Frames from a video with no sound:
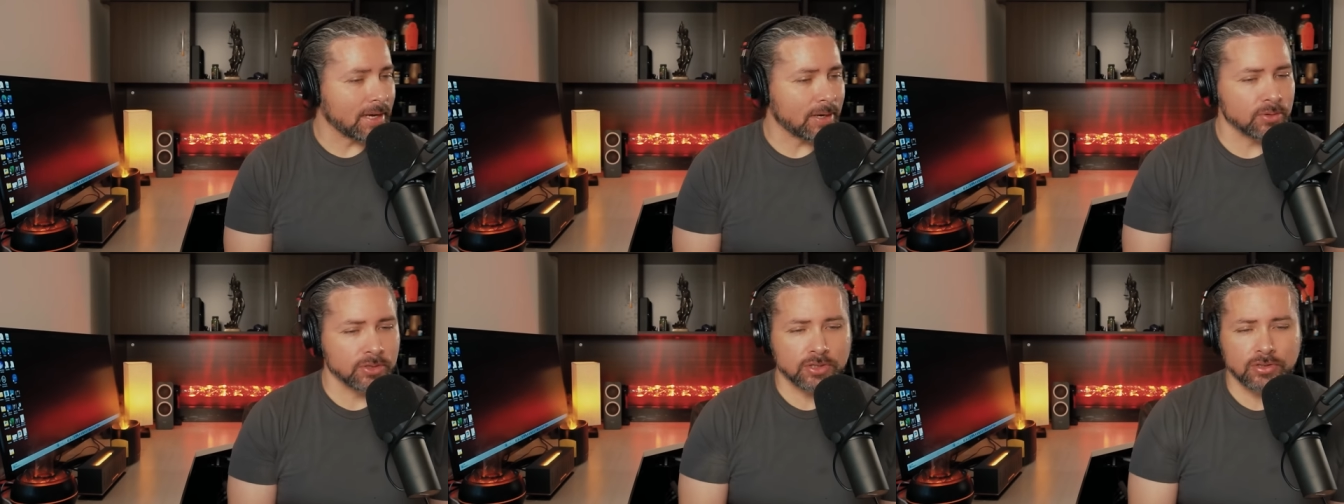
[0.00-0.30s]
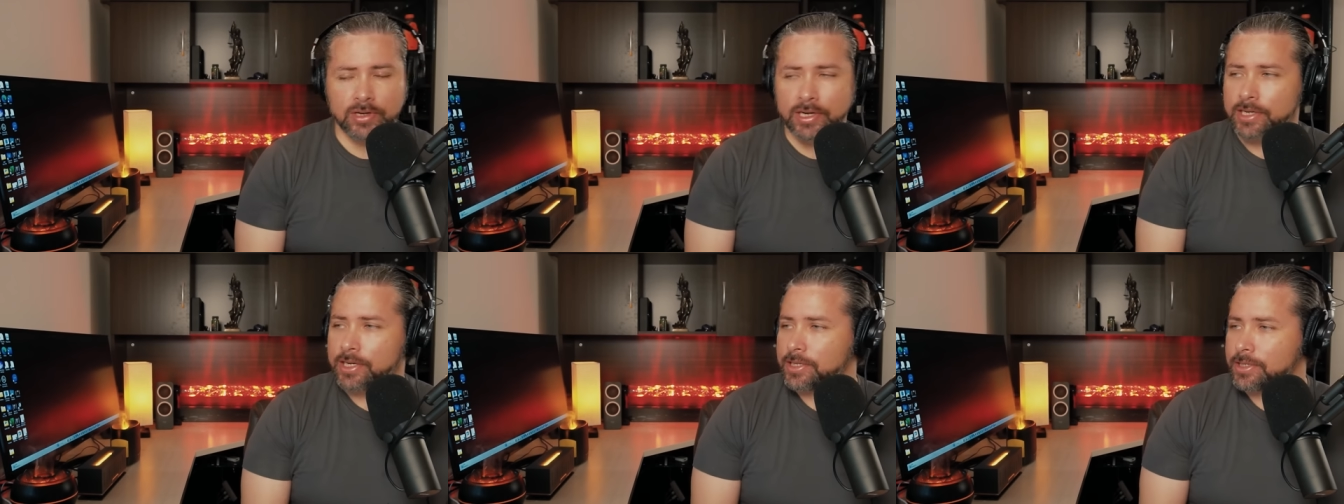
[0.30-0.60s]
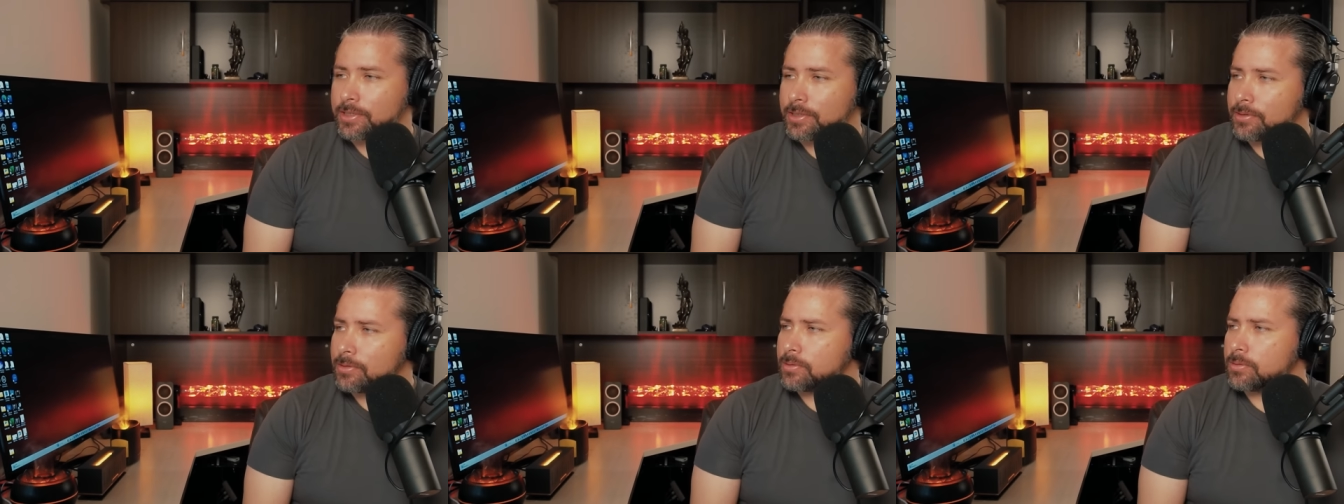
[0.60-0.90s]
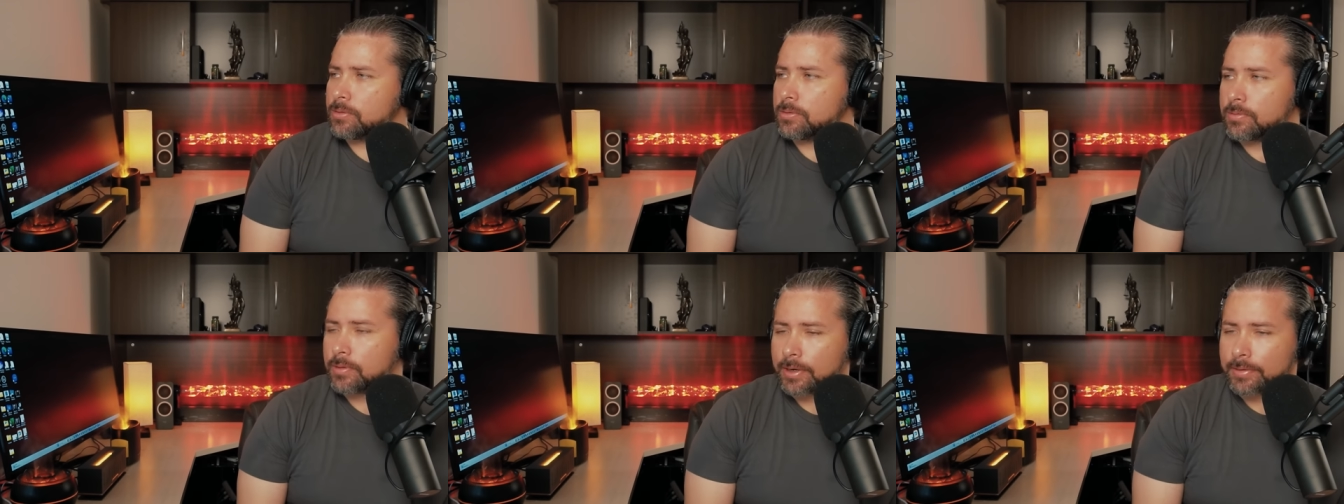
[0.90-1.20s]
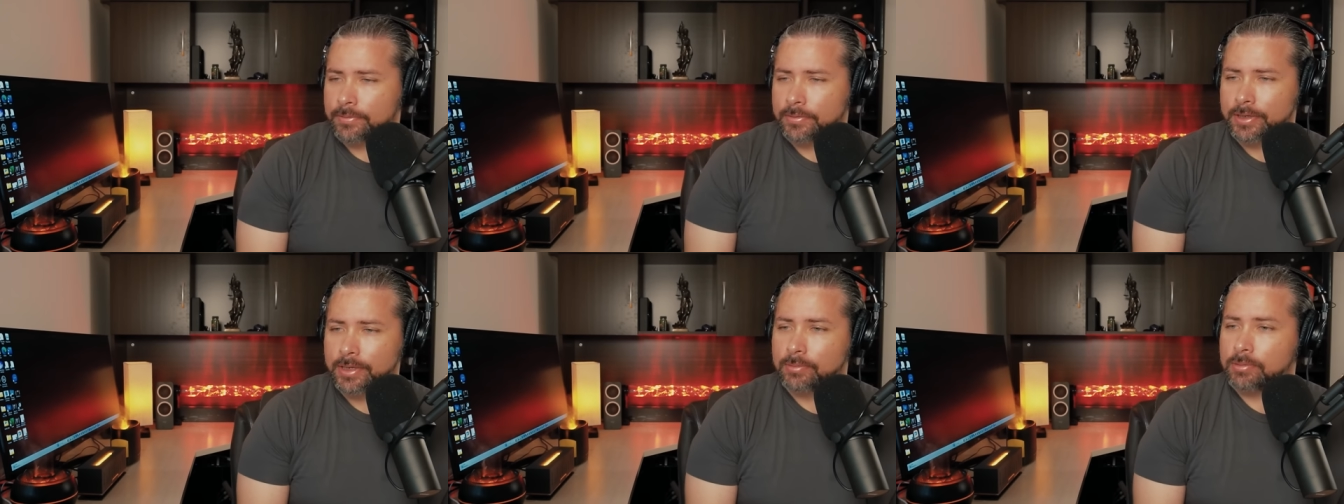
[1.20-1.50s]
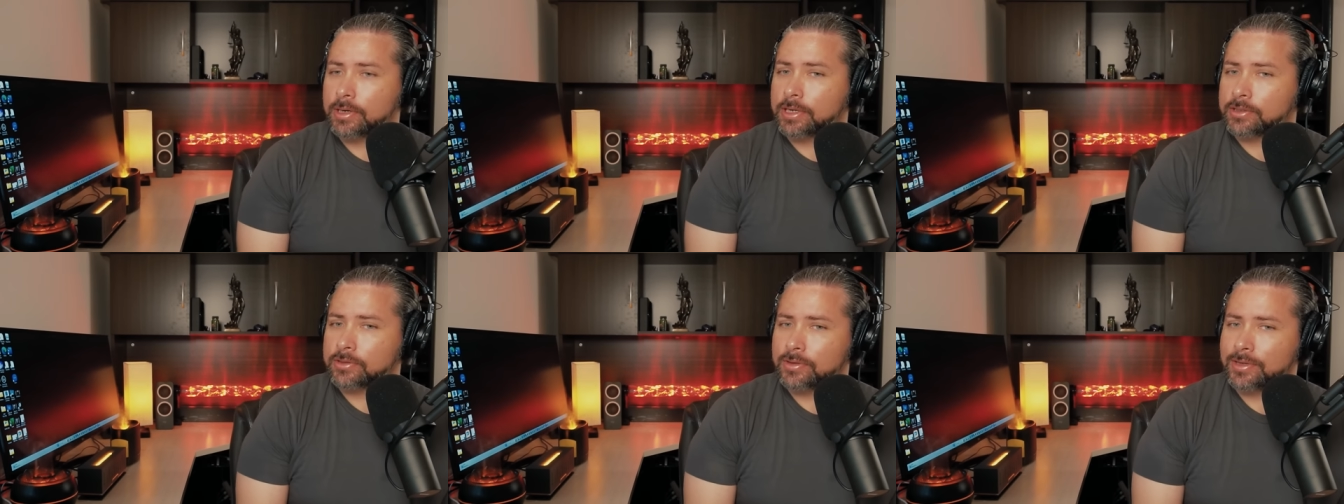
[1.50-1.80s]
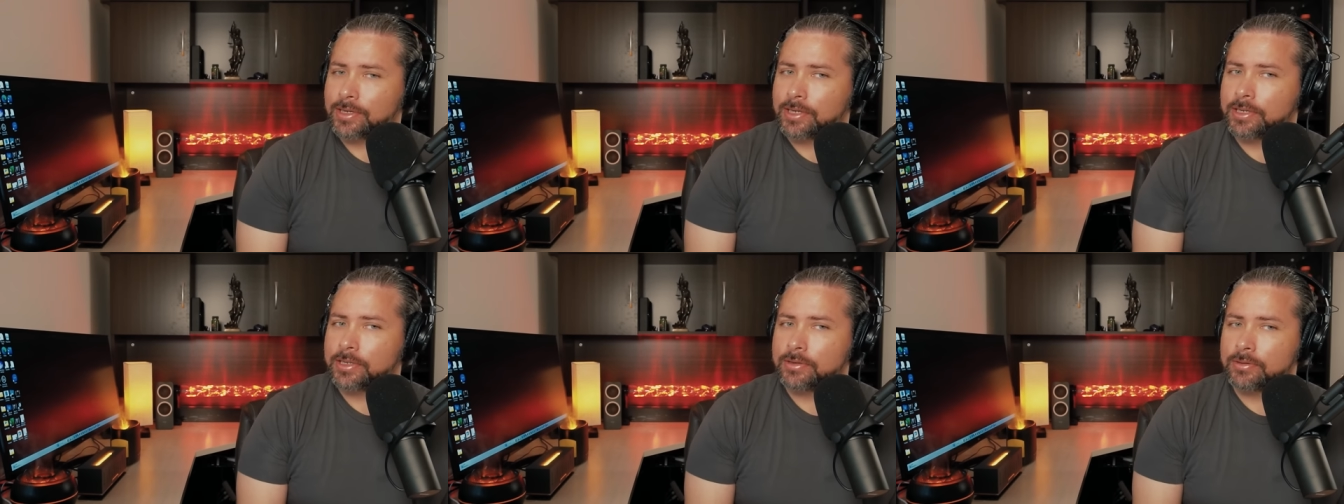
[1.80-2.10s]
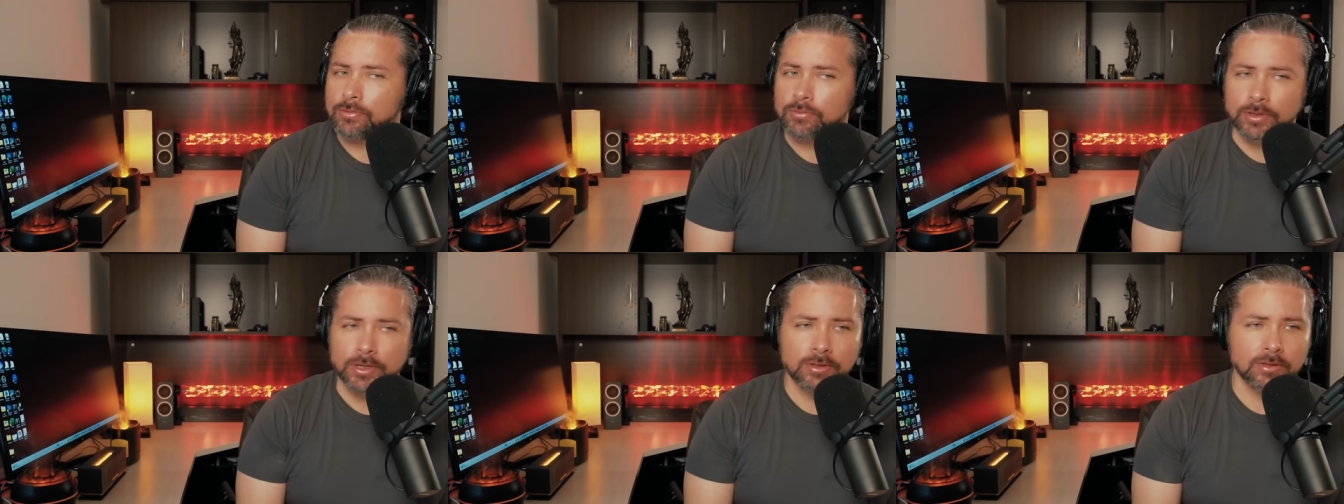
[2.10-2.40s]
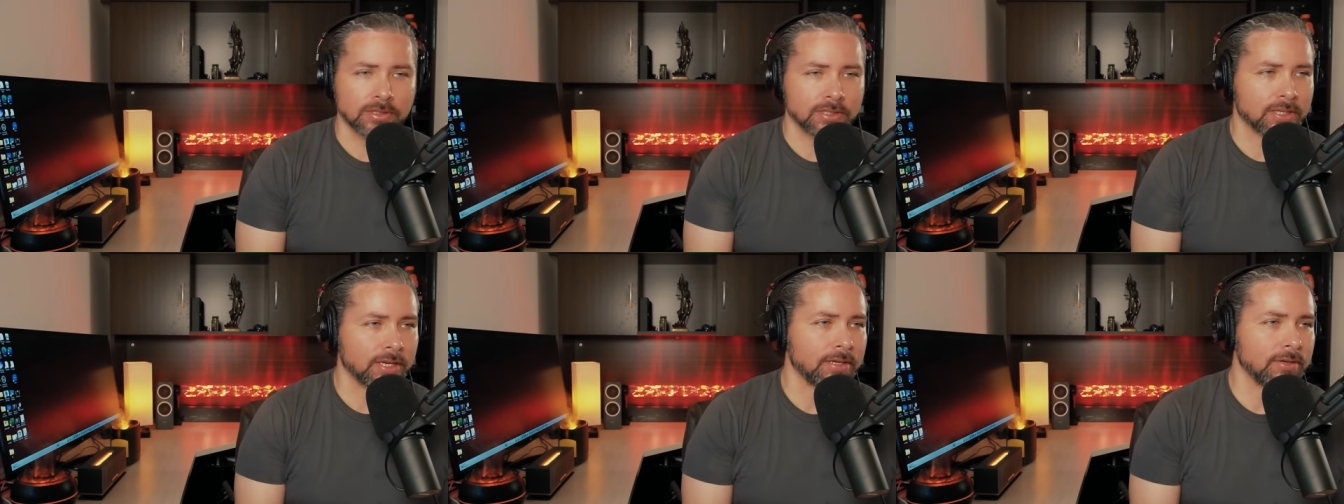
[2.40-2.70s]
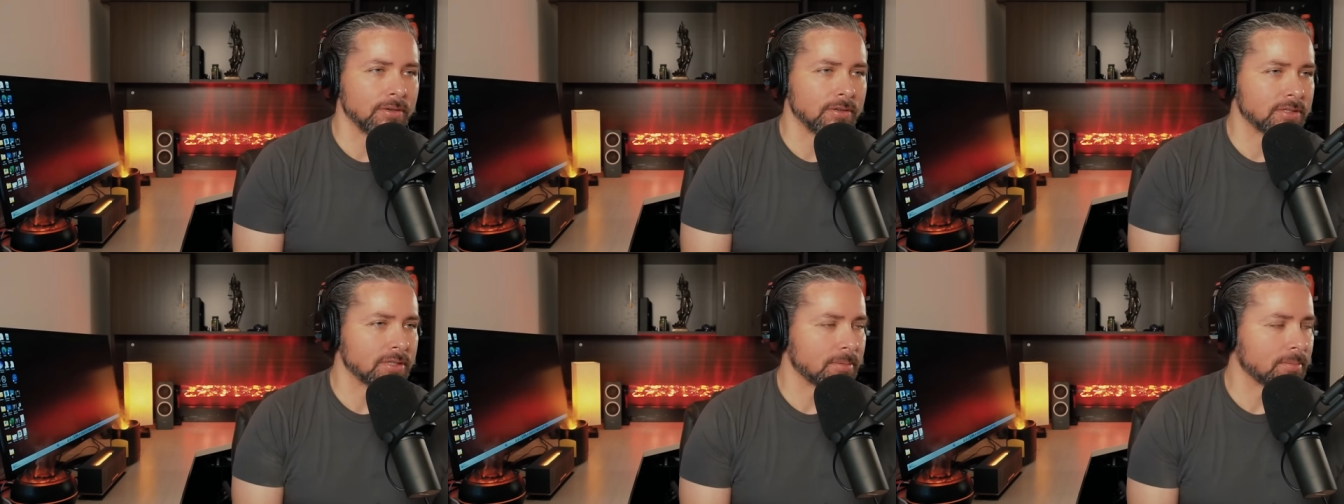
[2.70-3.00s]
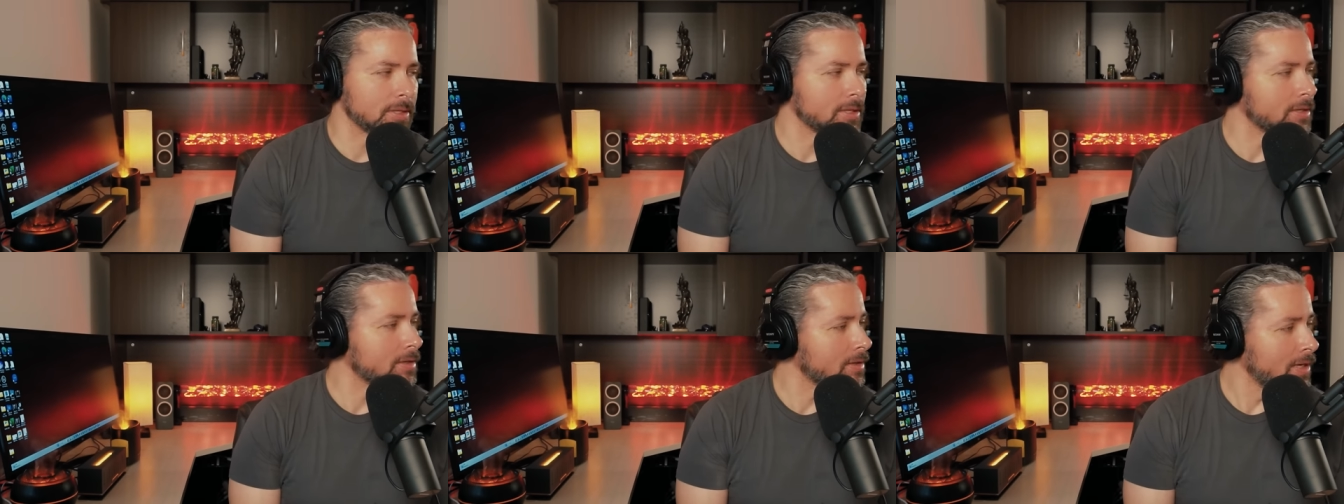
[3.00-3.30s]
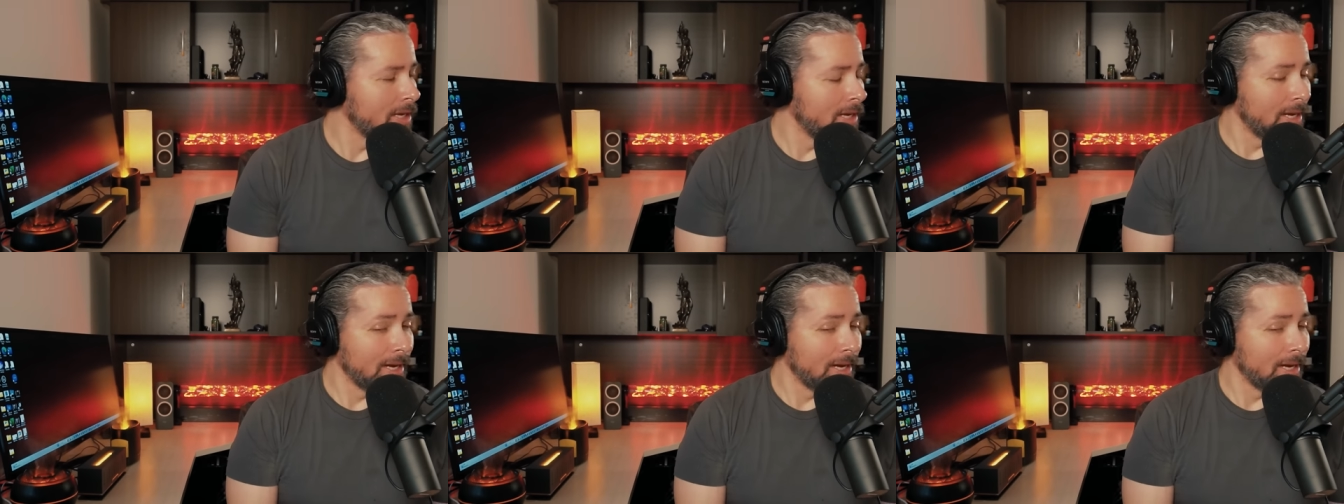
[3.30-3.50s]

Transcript: I was trying to do, I forget what I was trying to do, real estate or something.